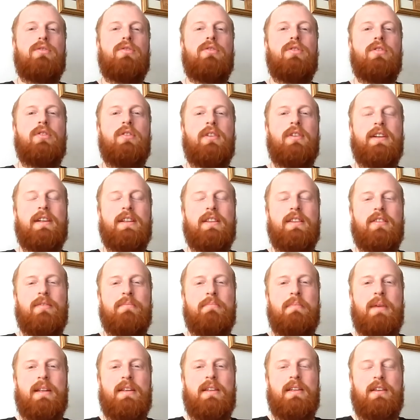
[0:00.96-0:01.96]
during the
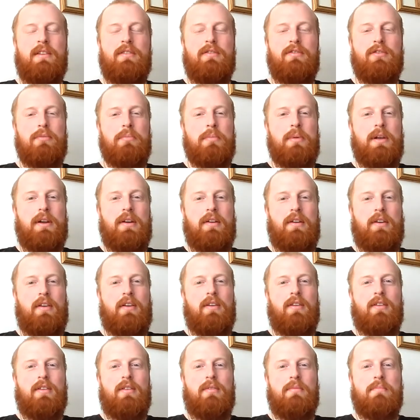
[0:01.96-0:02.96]
medieval
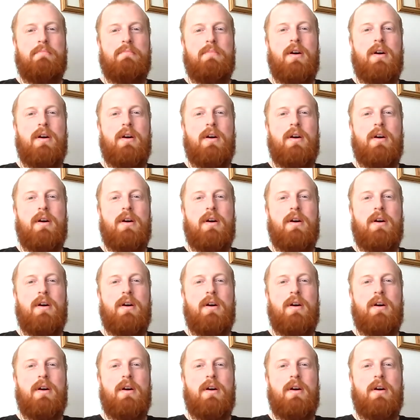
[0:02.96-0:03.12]
period,